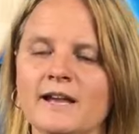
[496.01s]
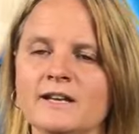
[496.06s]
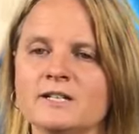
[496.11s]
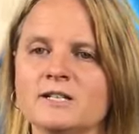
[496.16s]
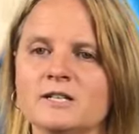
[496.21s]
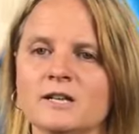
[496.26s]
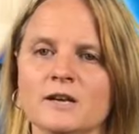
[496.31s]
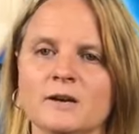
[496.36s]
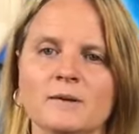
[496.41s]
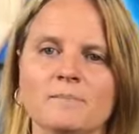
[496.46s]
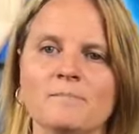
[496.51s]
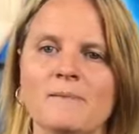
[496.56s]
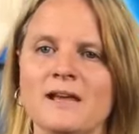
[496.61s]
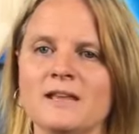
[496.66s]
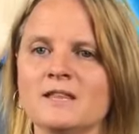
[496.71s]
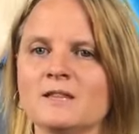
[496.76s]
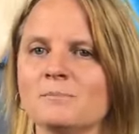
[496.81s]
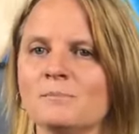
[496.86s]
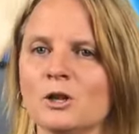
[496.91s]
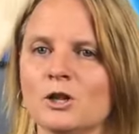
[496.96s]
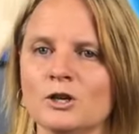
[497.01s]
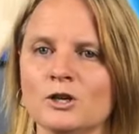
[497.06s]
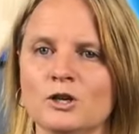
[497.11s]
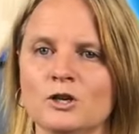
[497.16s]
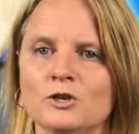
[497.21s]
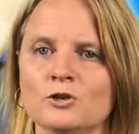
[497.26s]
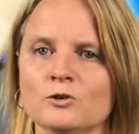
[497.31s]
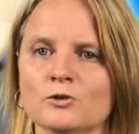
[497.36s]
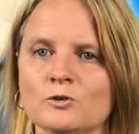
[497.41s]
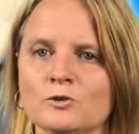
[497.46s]
and to make the
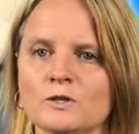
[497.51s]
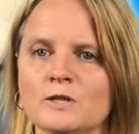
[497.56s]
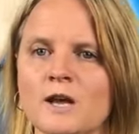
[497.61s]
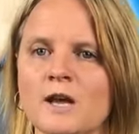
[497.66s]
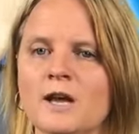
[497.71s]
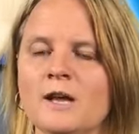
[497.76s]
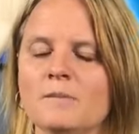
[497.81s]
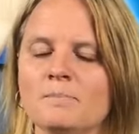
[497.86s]
molecules,